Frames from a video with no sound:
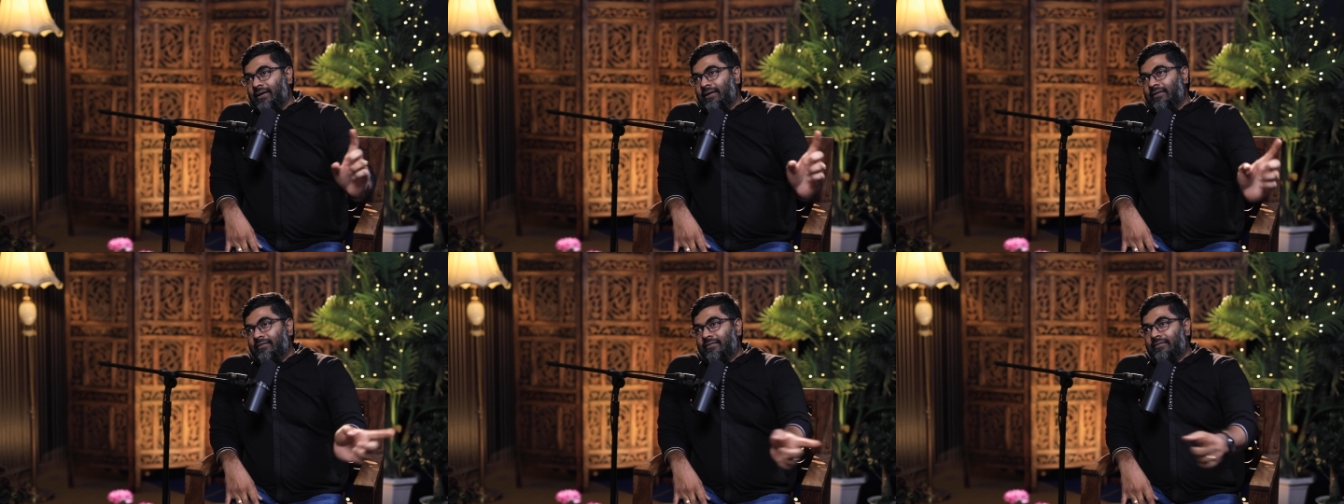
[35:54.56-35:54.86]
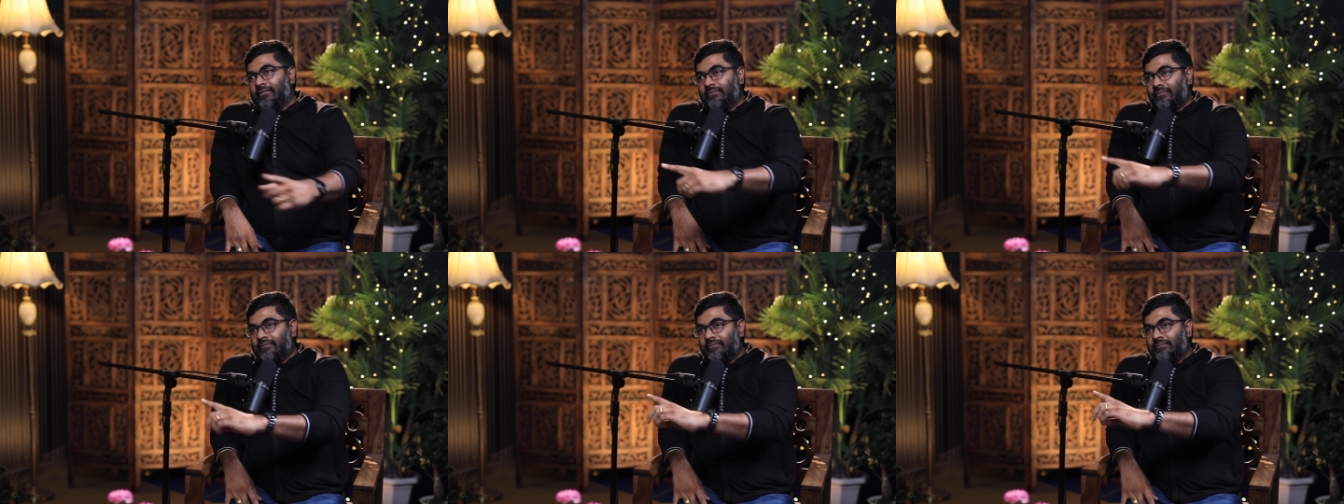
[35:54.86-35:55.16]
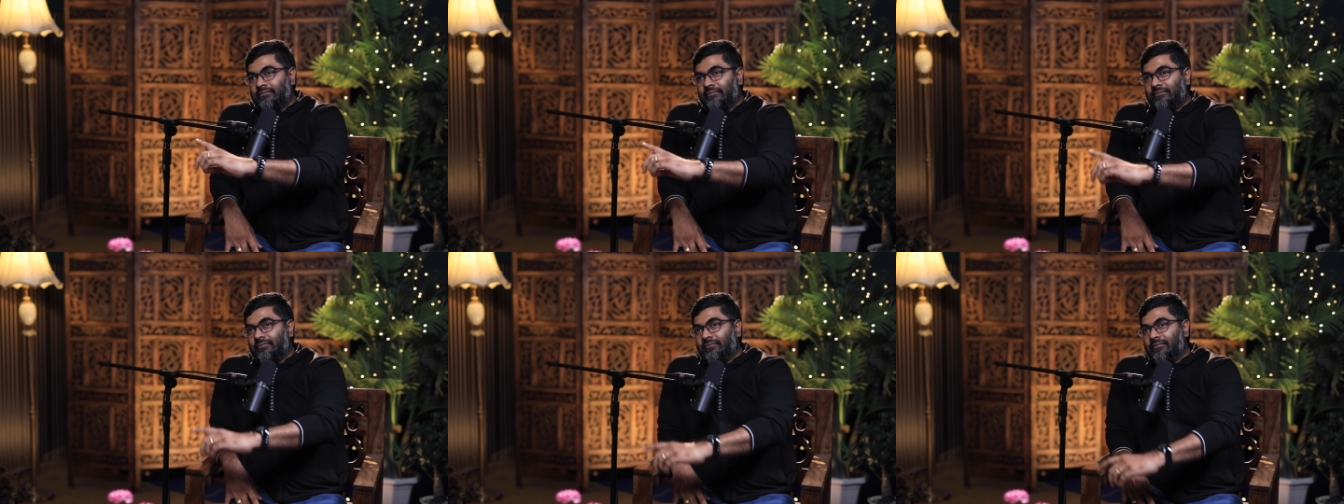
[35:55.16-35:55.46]
I
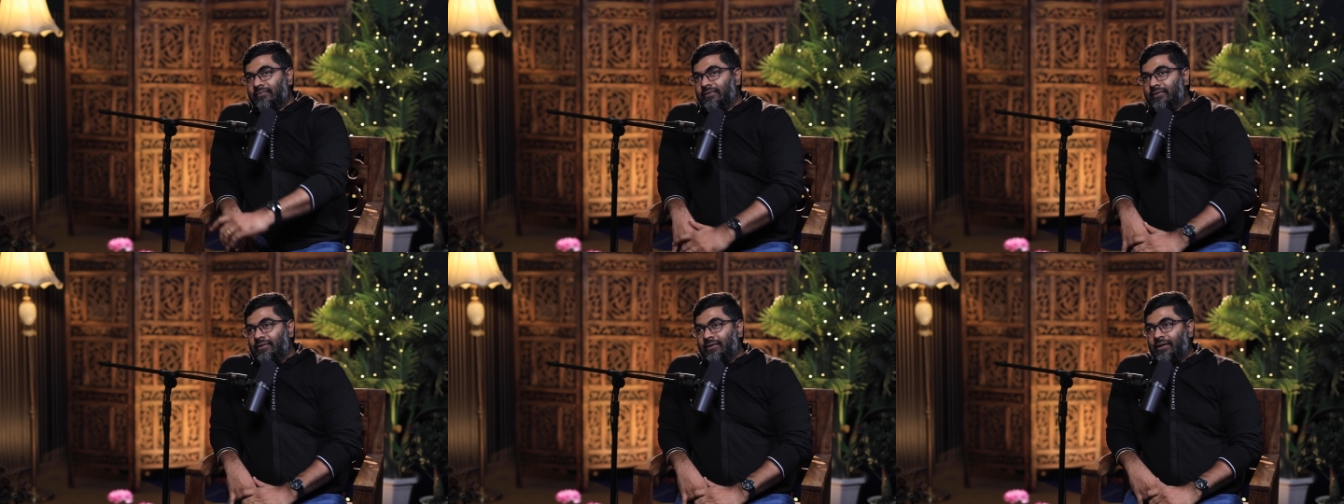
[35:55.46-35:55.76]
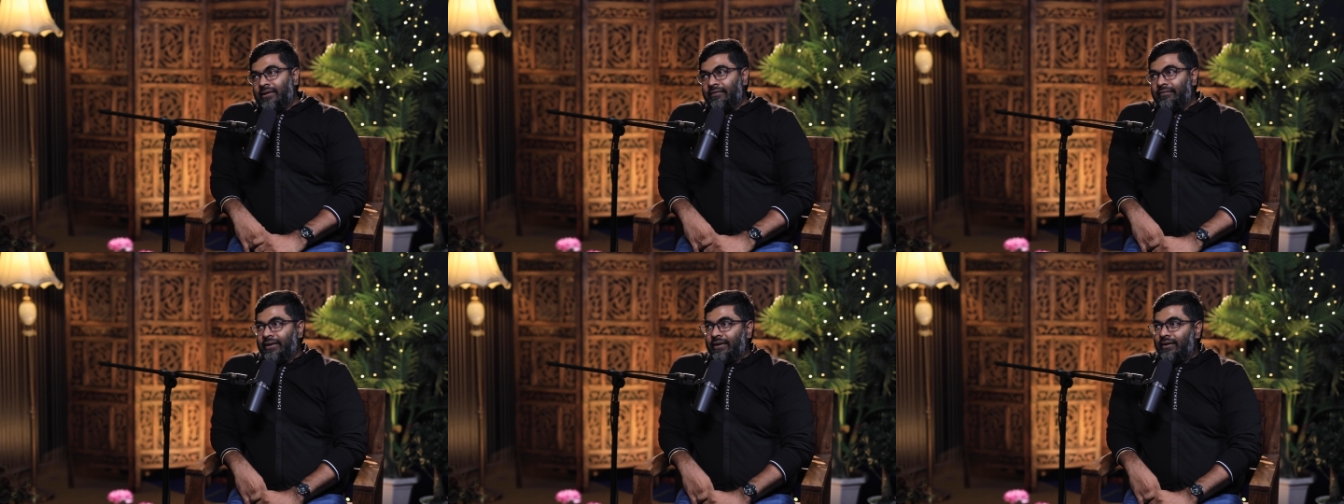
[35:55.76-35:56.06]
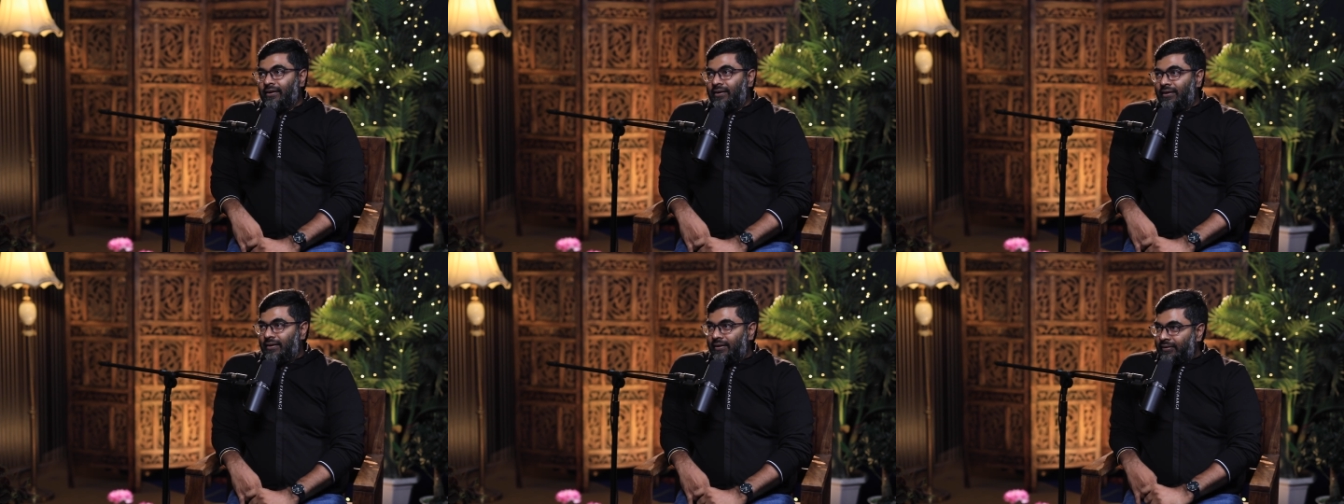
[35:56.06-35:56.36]
marked it as
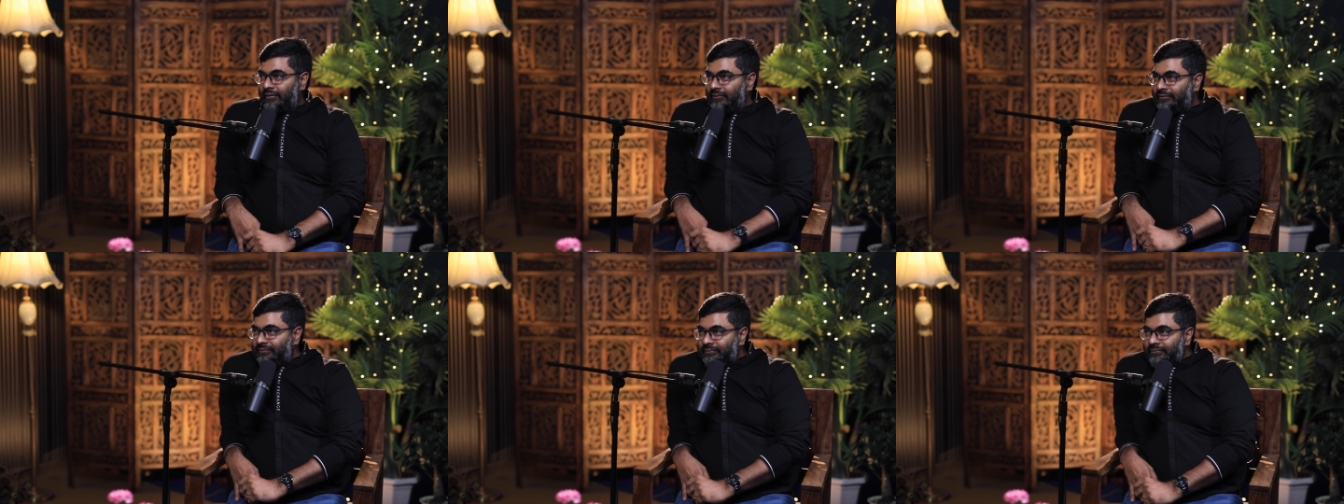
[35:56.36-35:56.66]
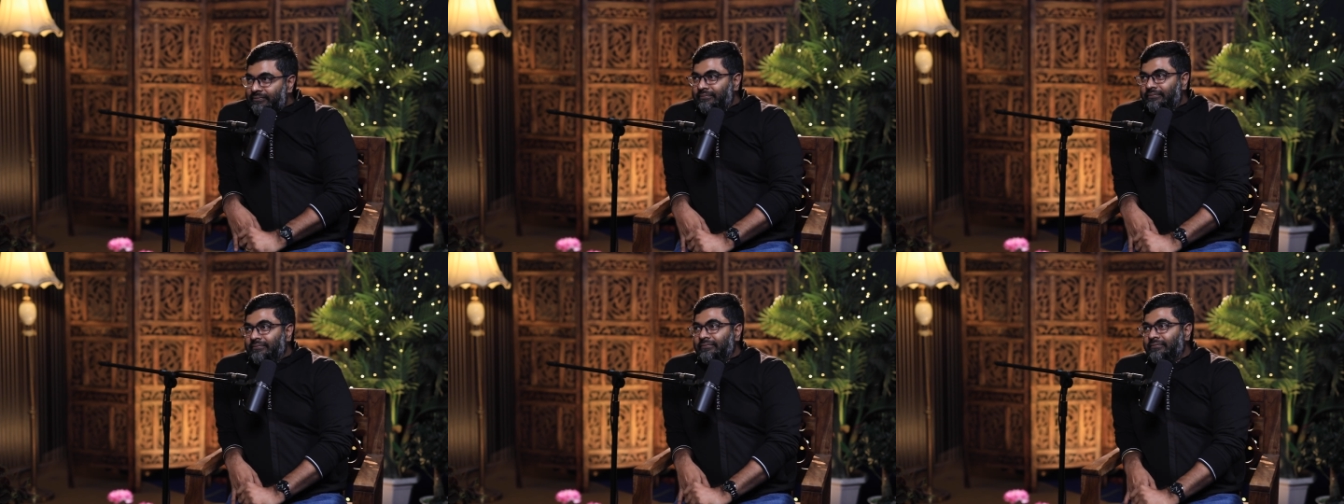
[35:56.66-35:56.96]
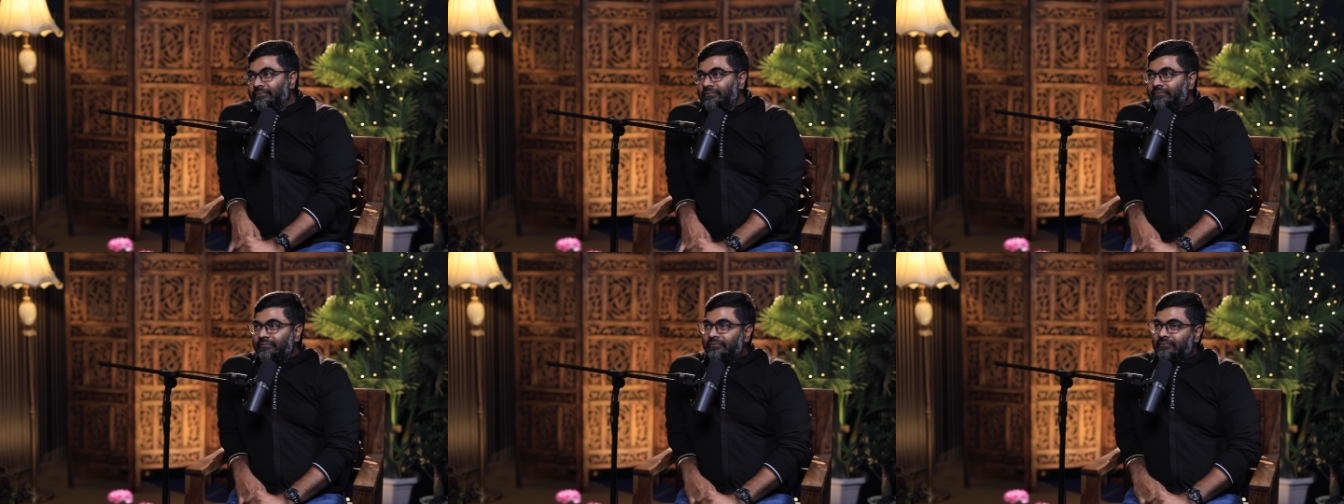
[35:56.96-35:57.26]

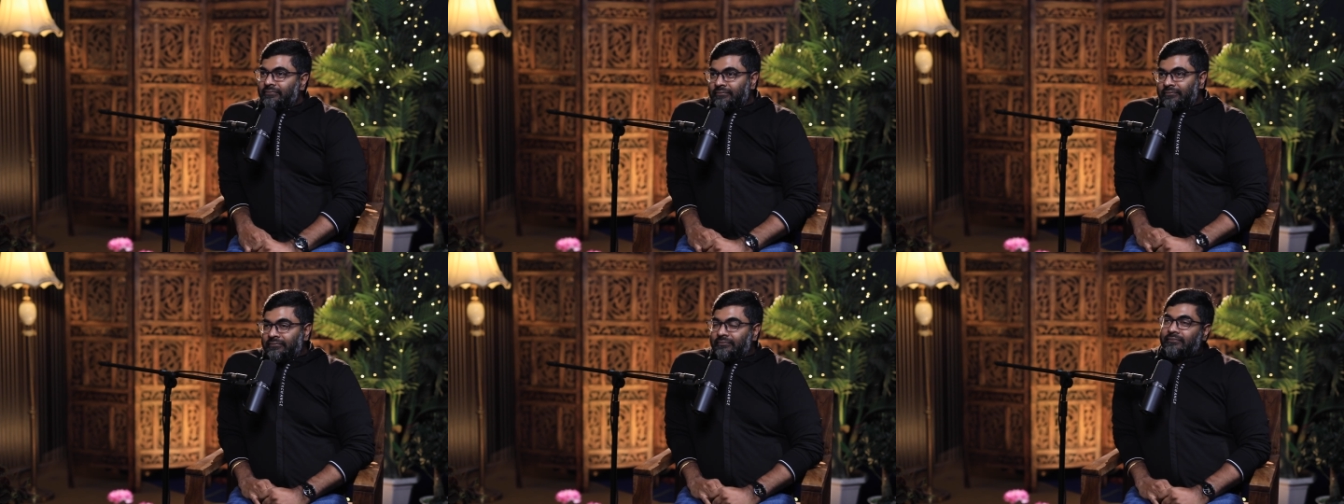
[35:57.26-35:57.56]
Ravi car,